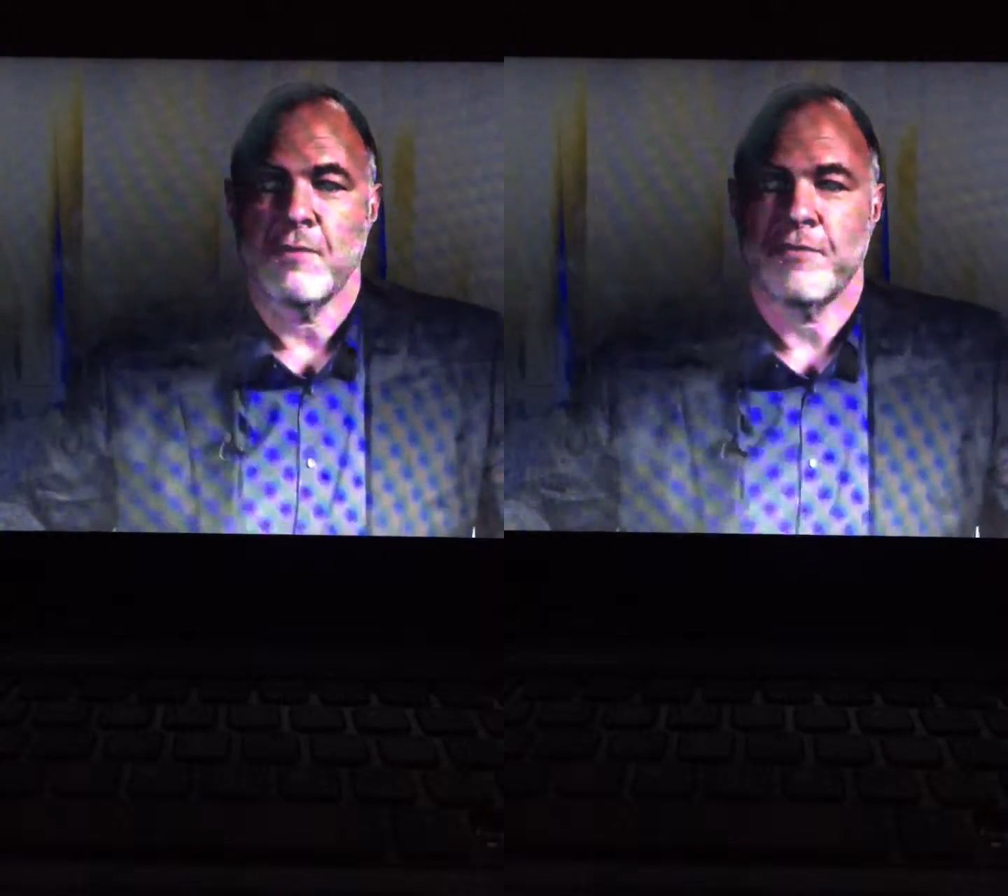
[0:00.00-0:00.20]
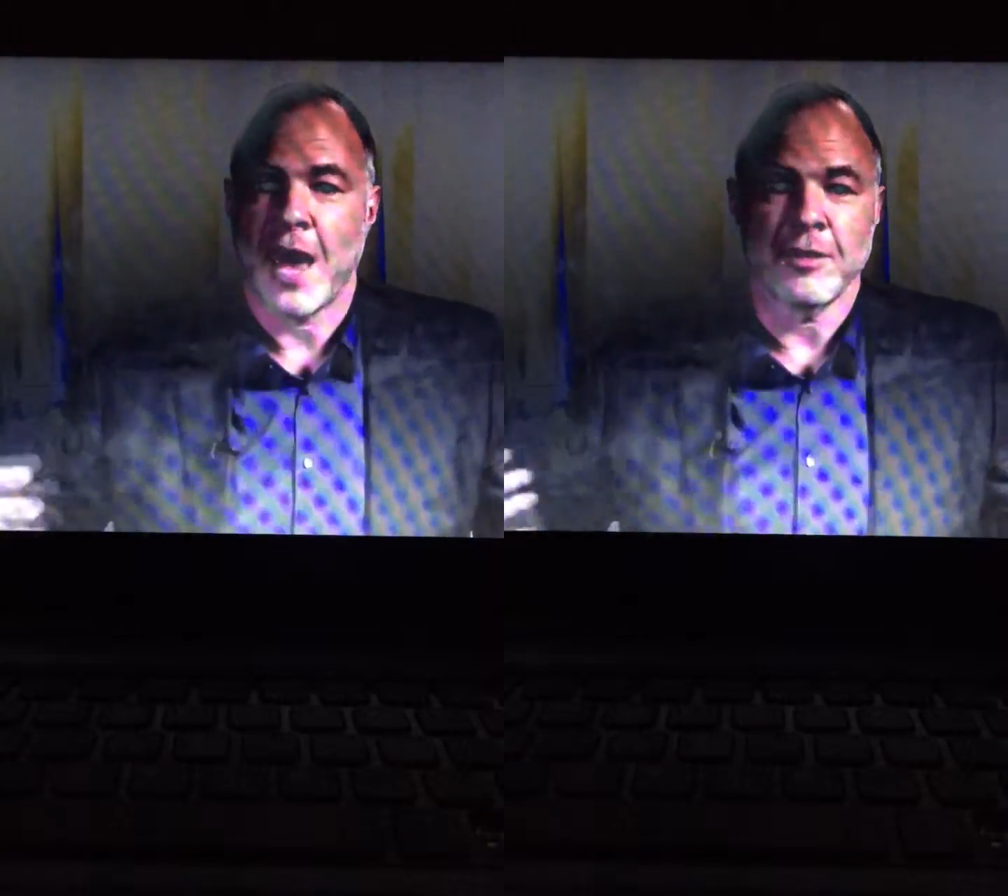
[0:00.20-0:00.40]

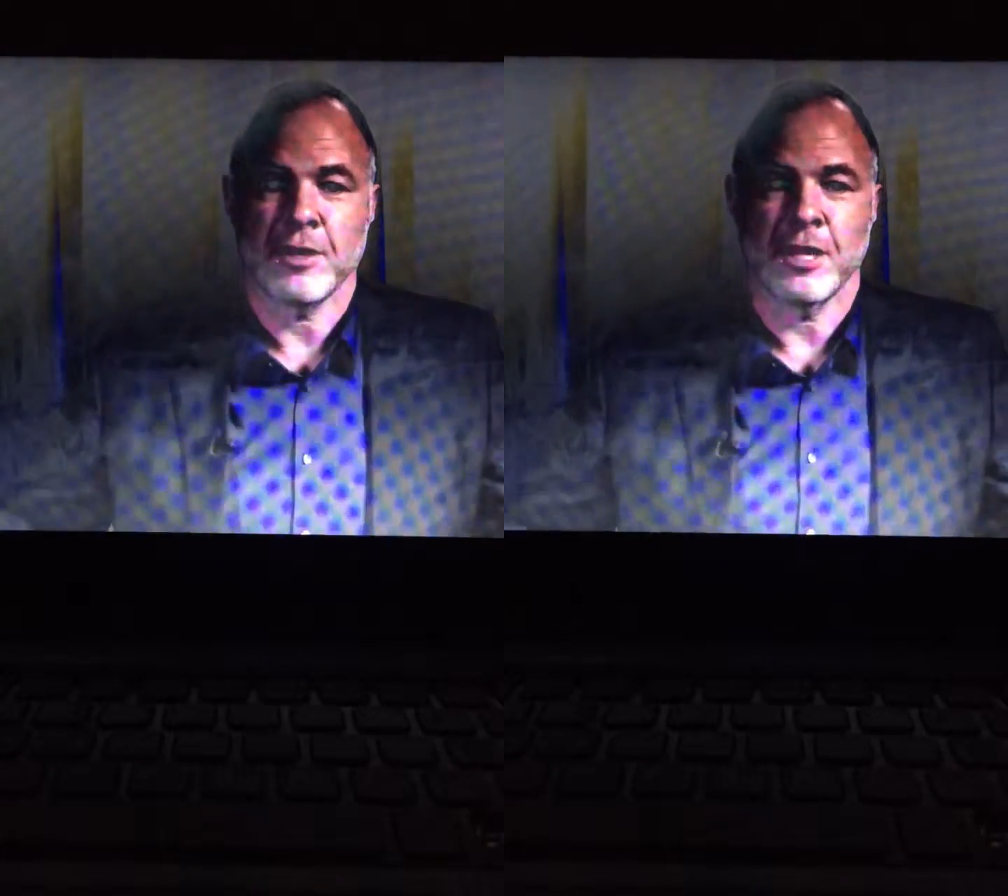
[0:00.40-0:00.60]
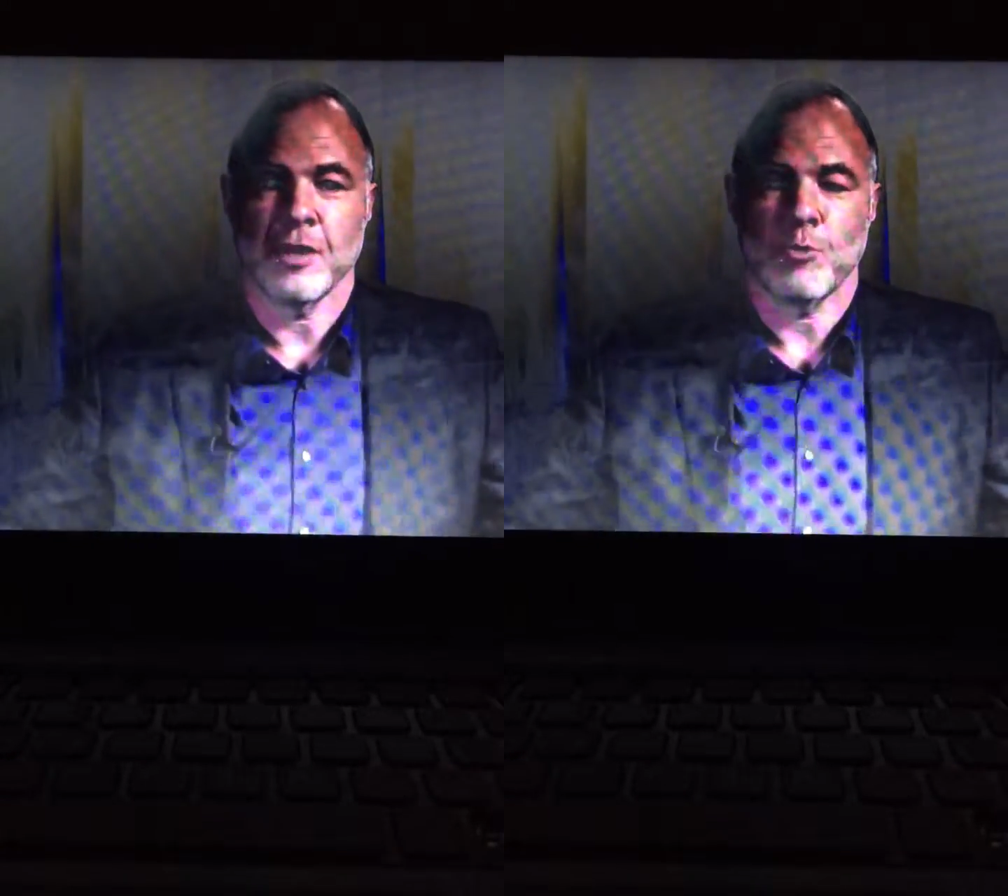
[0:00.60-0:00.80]
Violence
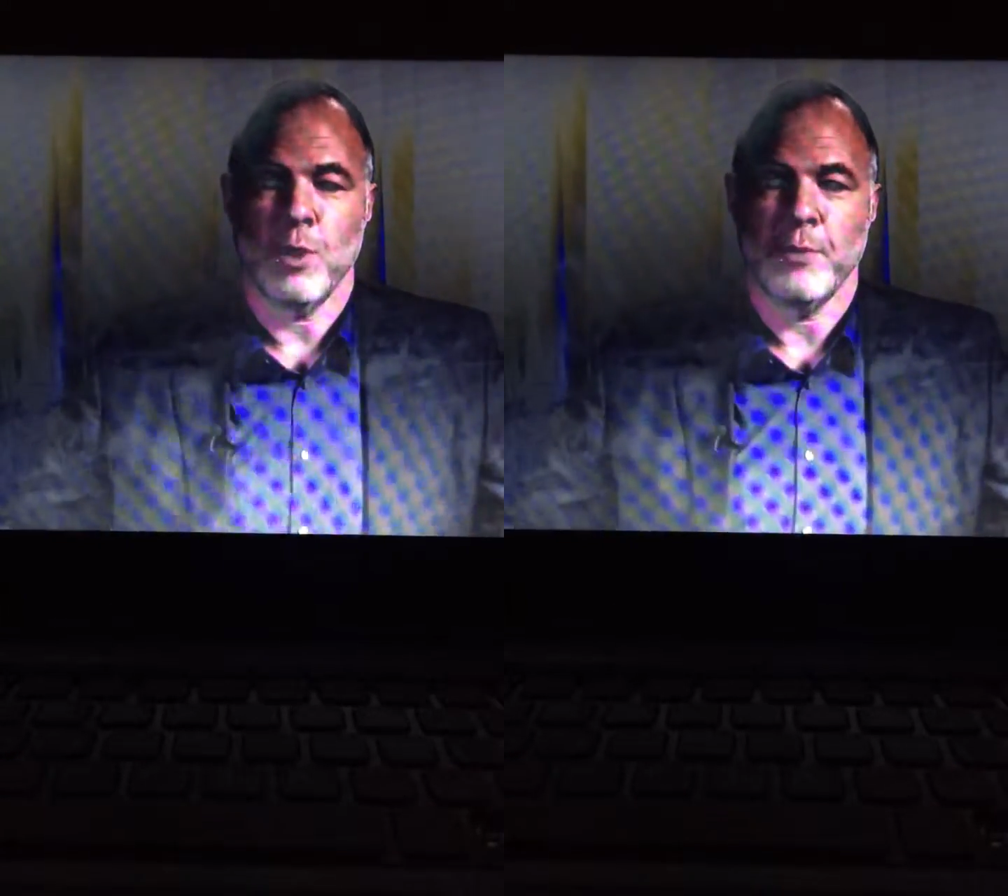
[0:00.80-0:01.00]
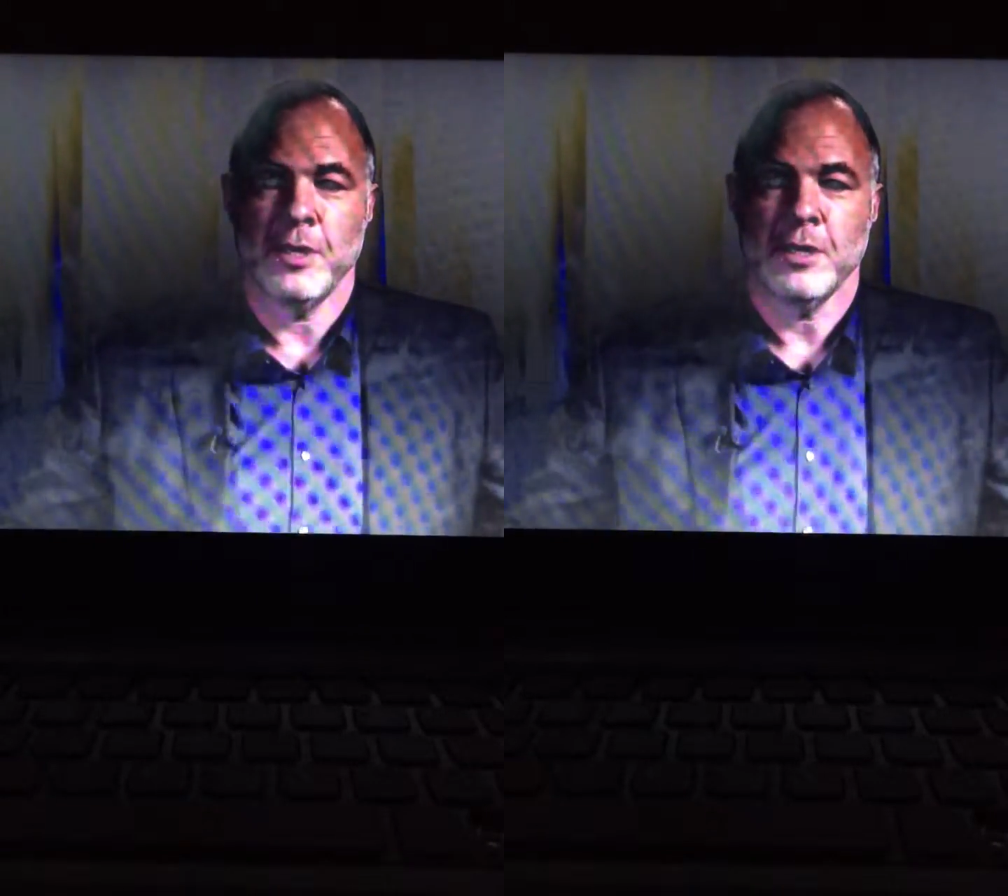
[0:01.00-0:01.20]
against
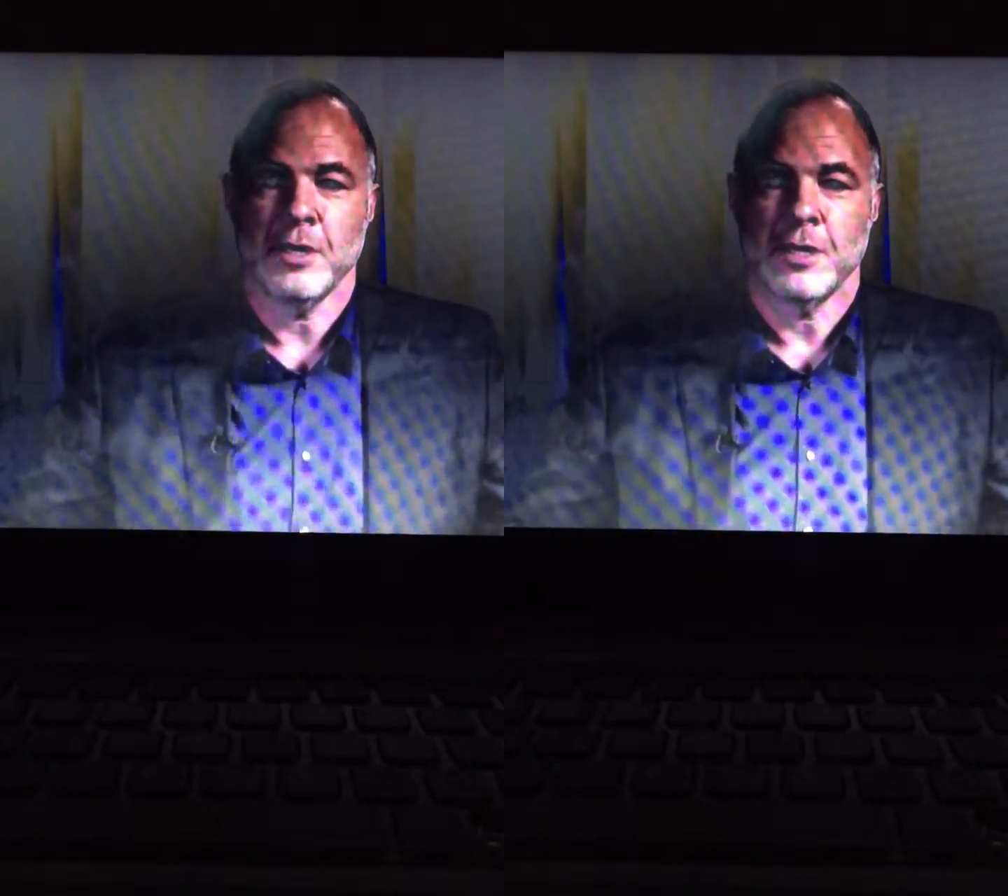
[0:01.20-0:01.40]
women